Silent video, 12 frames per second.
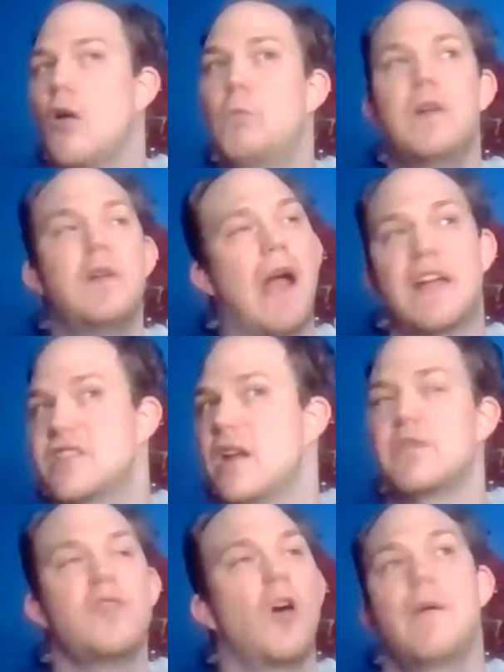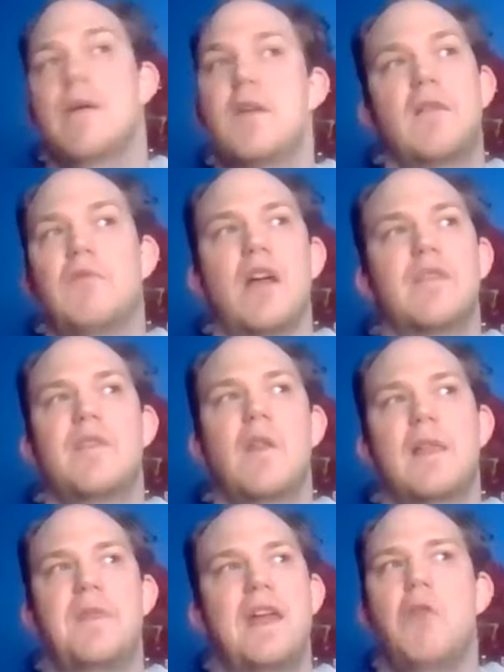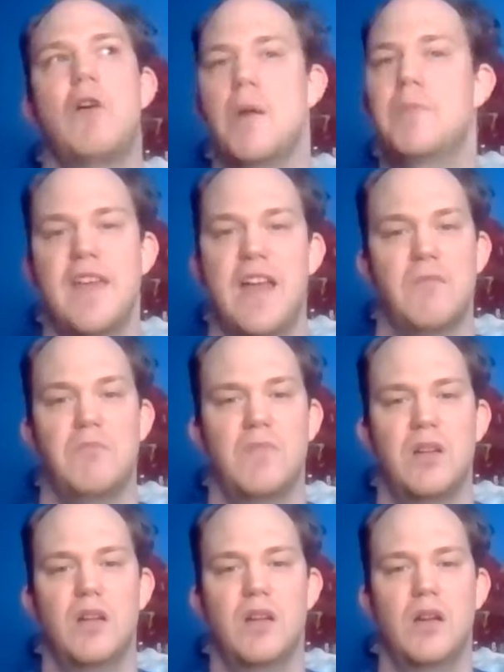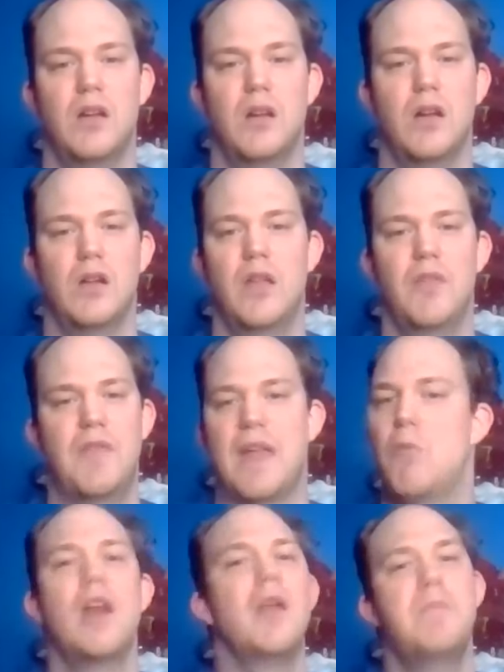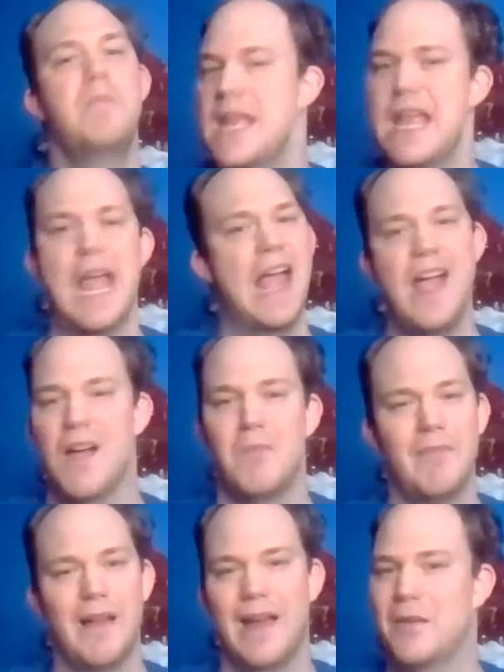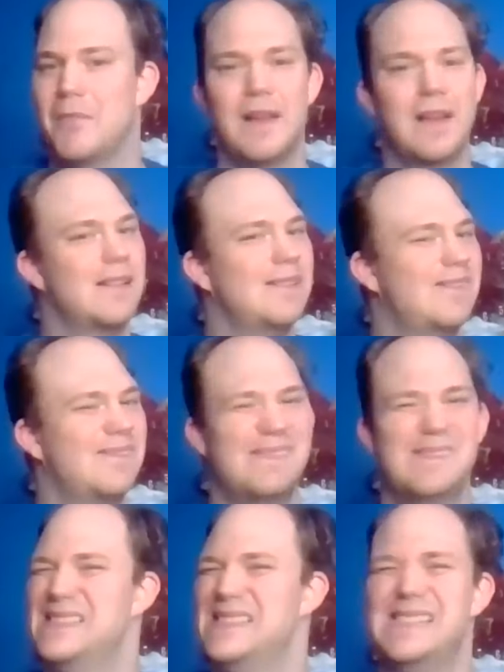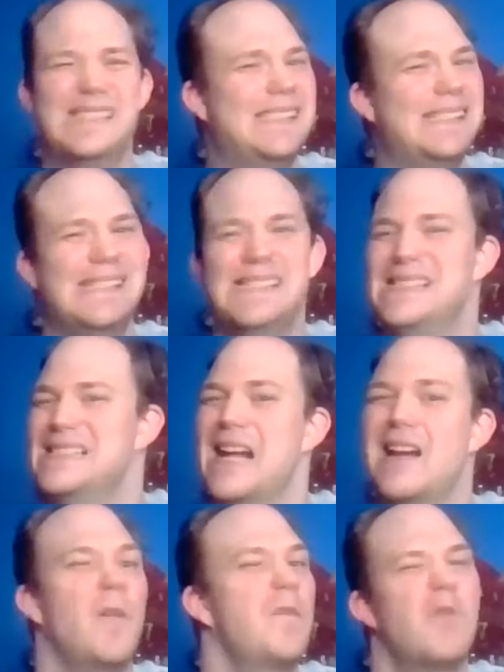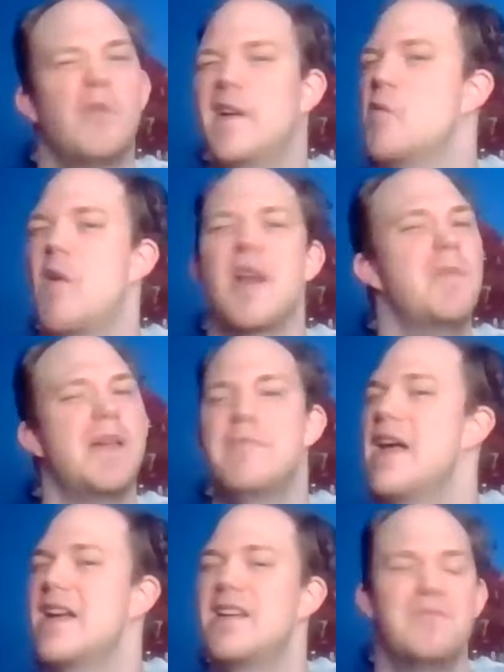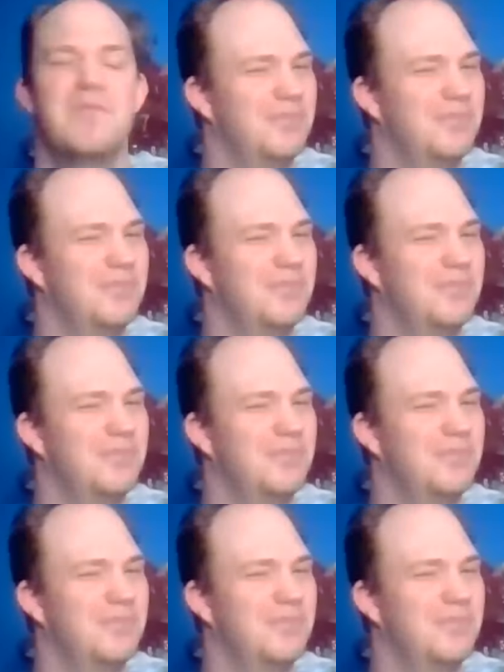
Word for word: we were actually told, they're like, they look up to him. Yeah. They want to be him. And I'm like, eh, I don't know if you really want to be me.